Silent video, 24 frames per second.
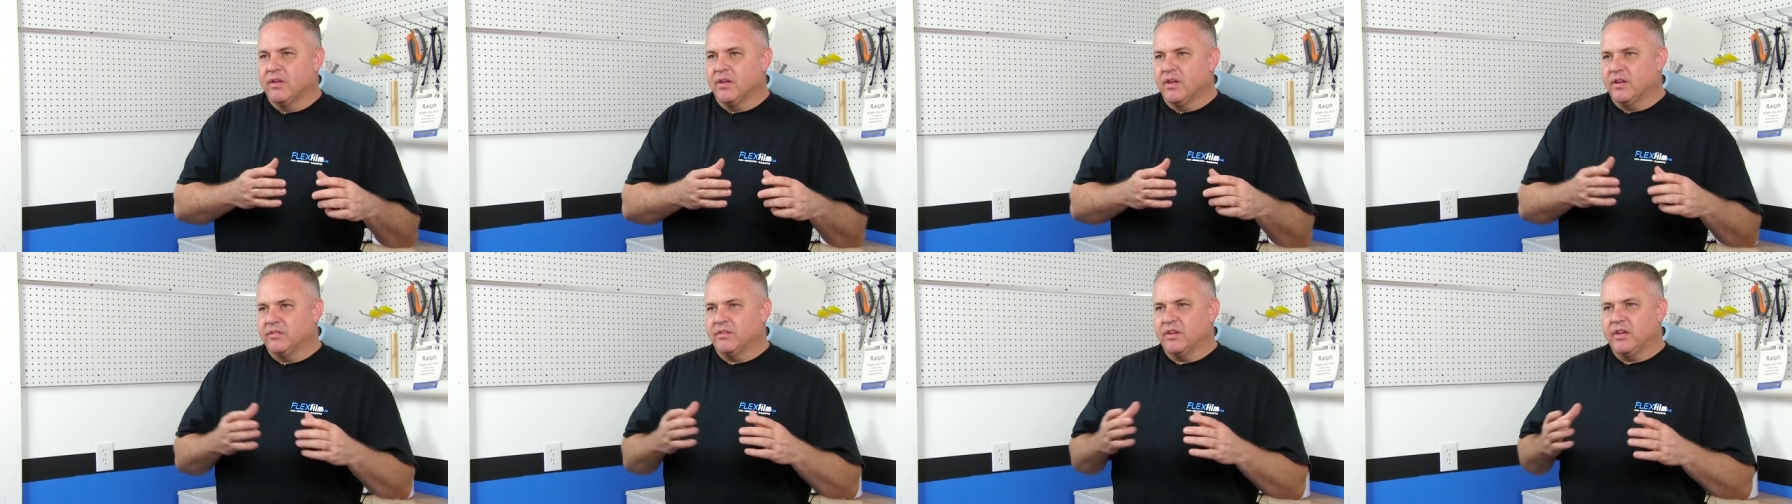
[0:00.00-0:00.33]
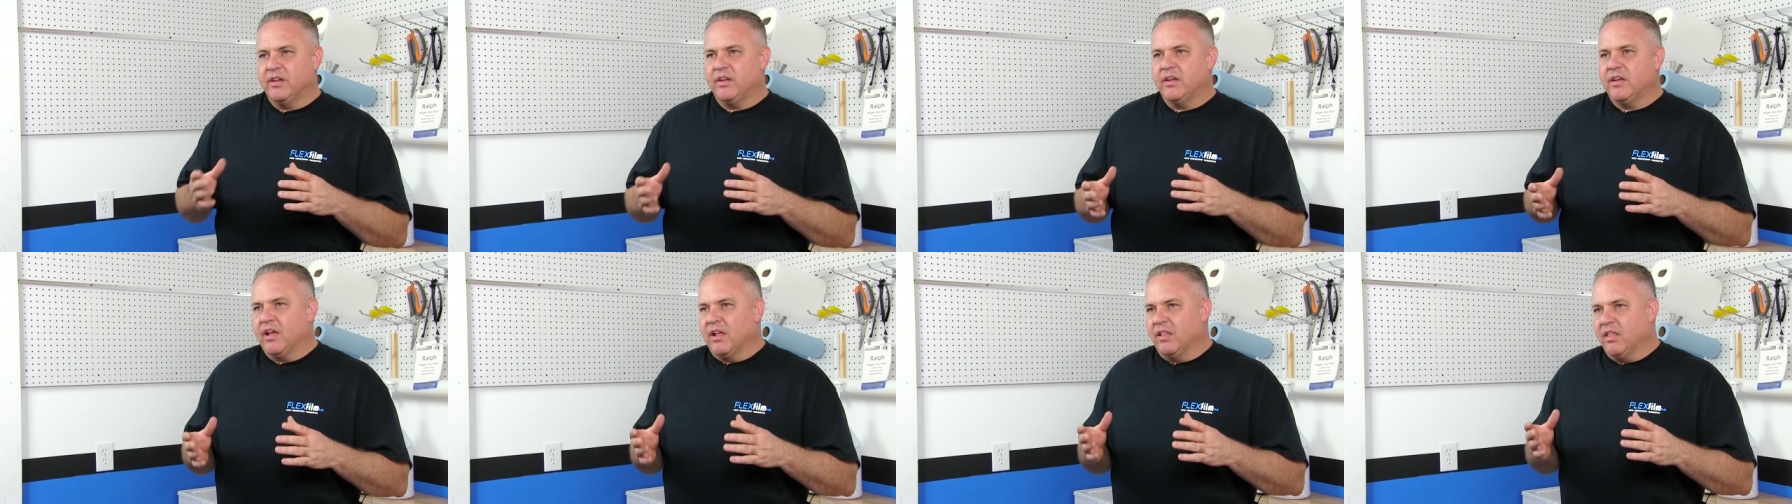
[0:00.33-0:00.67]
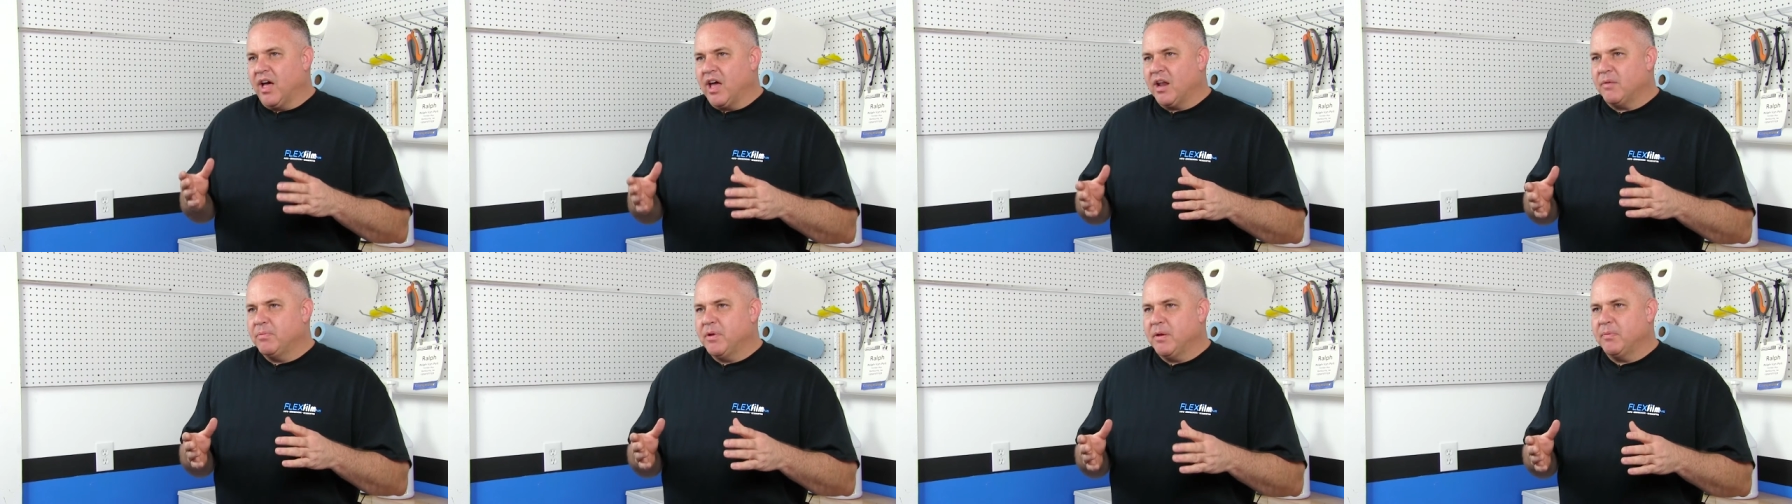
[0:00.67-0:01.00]
You see, a
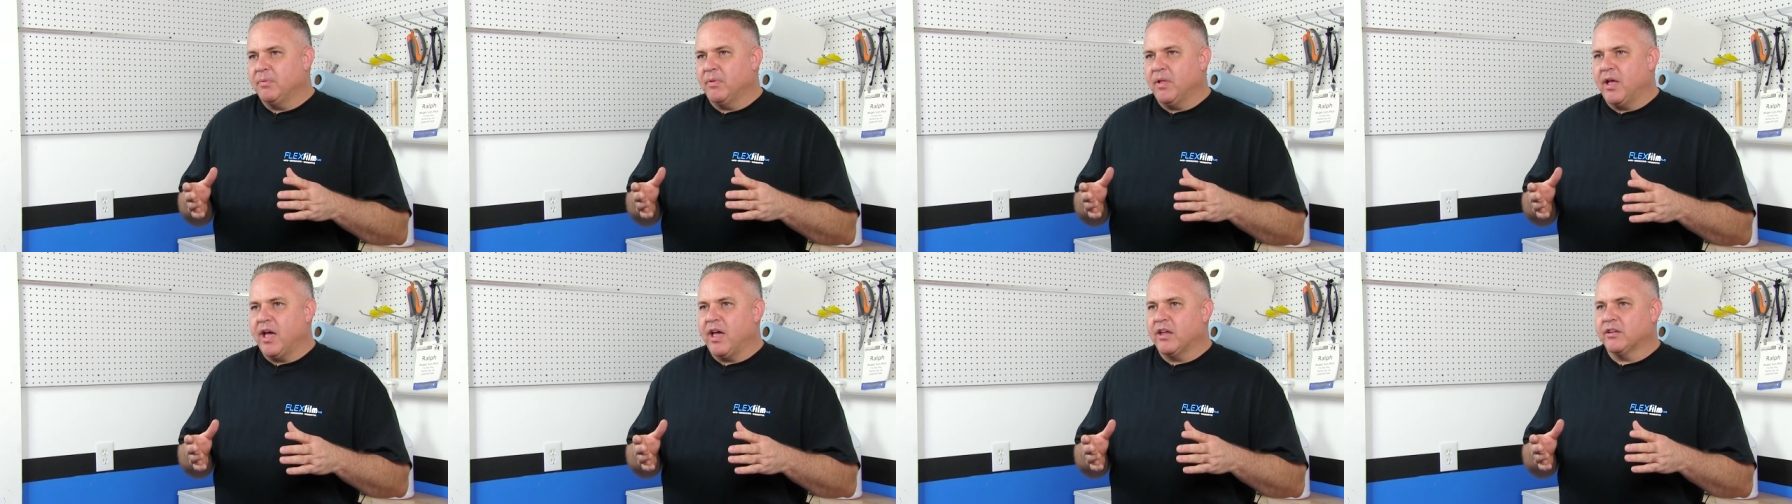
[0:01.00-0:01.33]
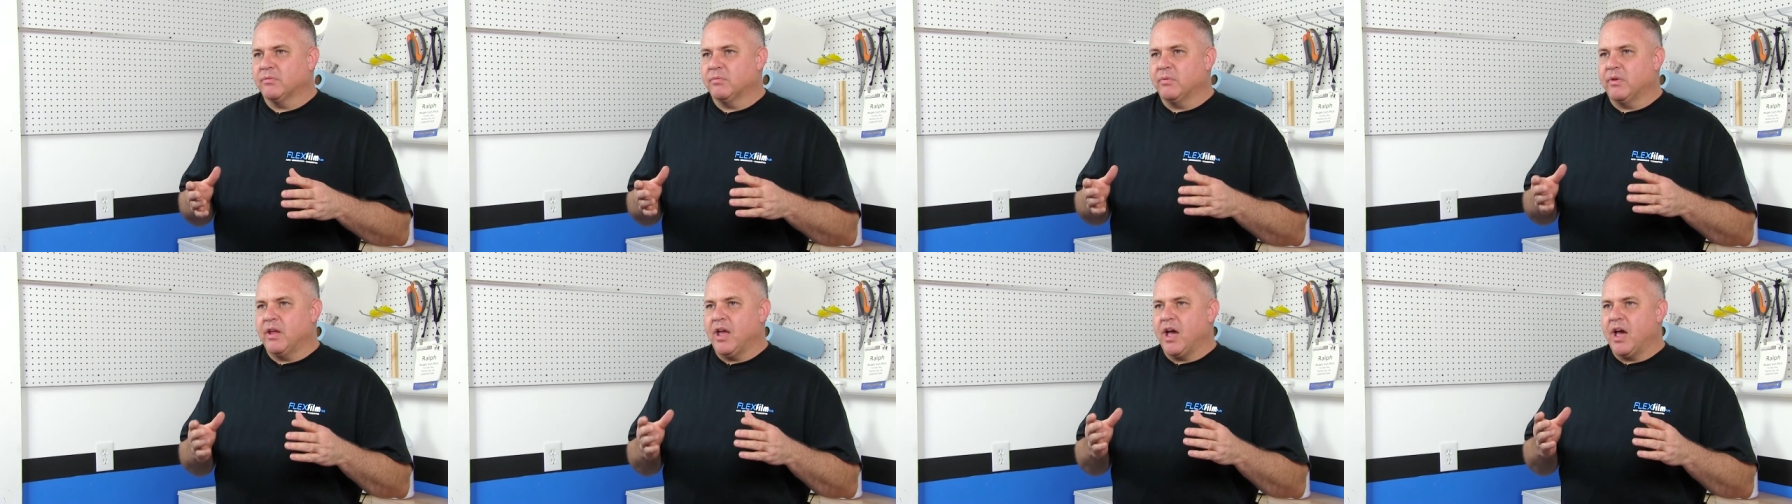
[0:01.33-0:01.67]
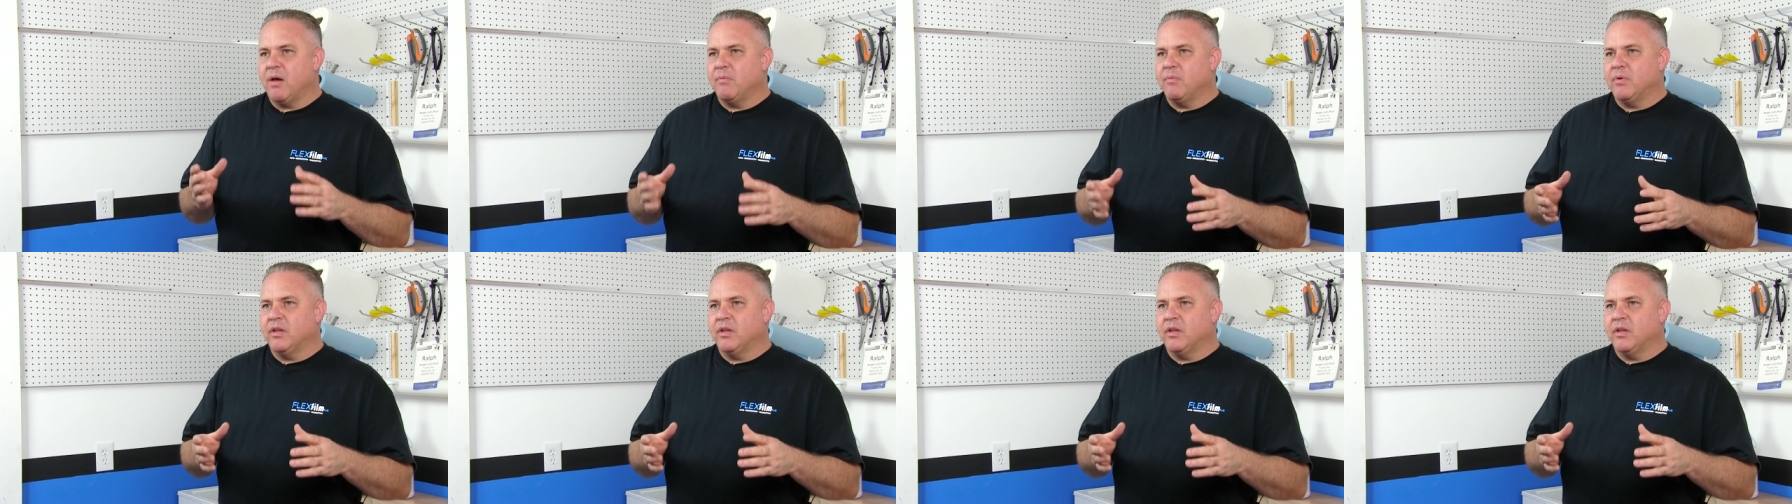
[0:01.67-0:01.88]
lot of people ask me how